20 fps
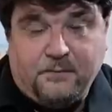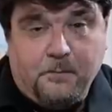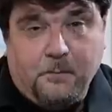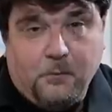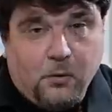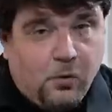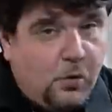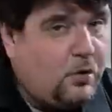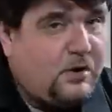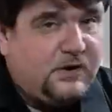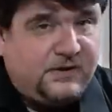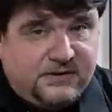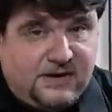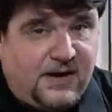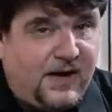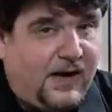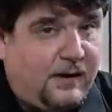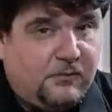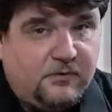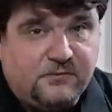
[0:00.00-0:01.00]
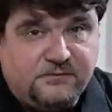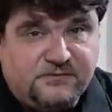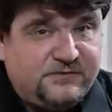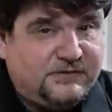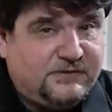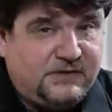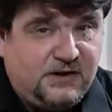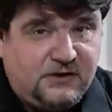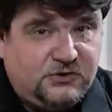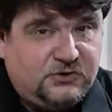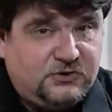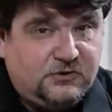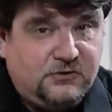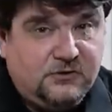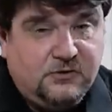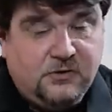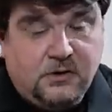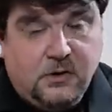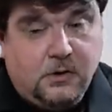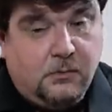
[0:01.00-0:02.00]
more time on
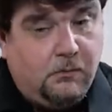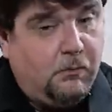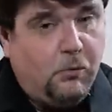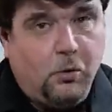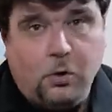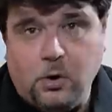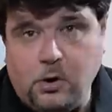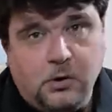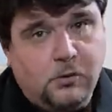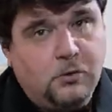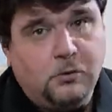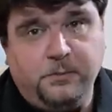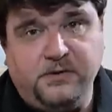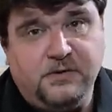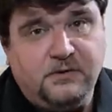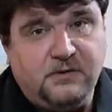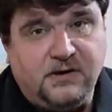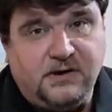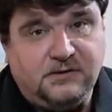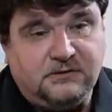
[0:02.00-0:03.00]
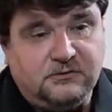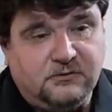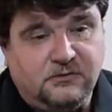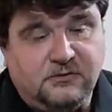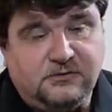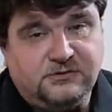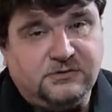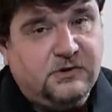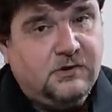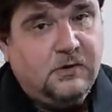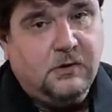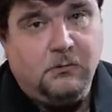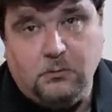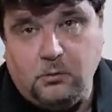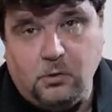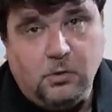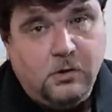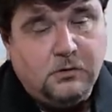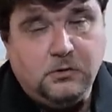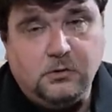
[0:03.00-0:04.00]
station more operators,
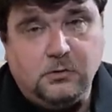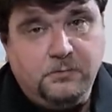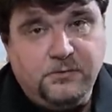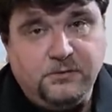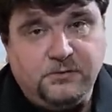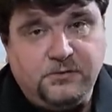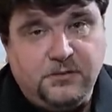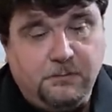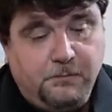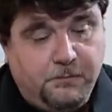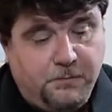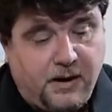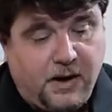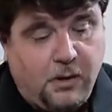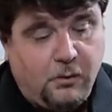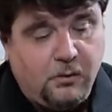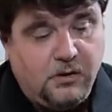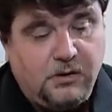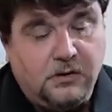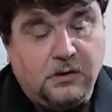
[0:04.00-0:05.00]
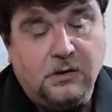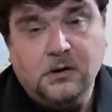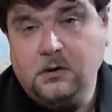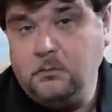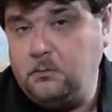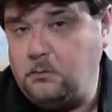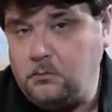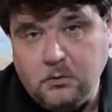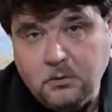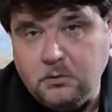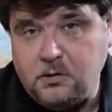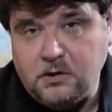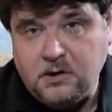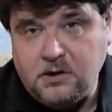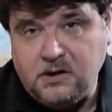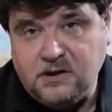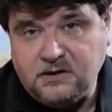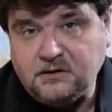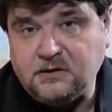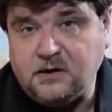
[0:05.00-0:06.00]
more computing power, more
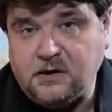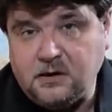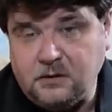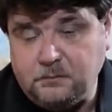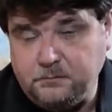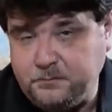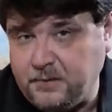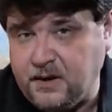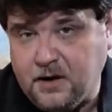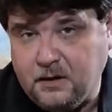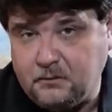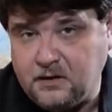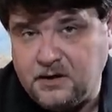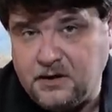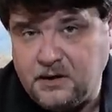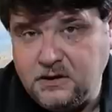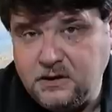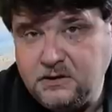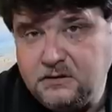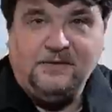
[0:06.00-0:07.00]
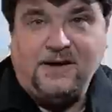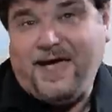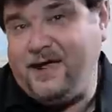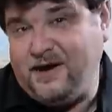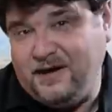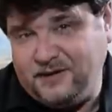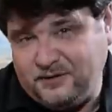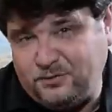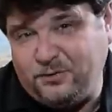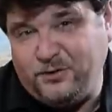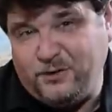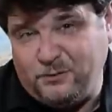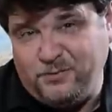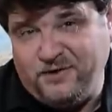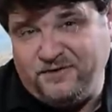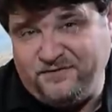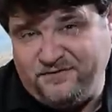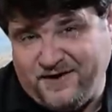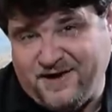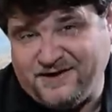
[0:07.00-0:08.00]
electrical power, and it will be
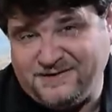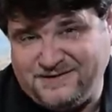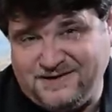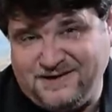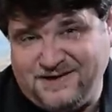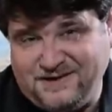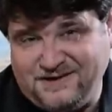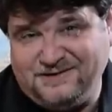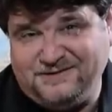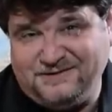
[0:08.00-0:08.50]
faster.